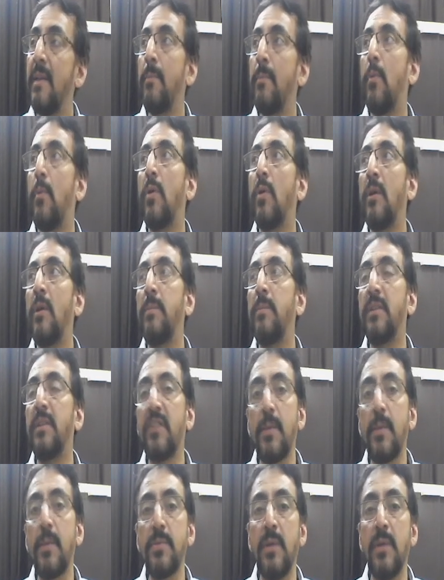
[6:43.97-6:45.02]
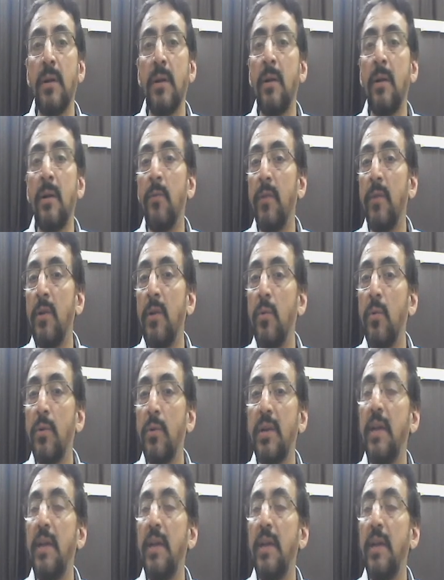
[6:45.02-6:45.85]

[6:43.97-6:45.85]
important prescription when you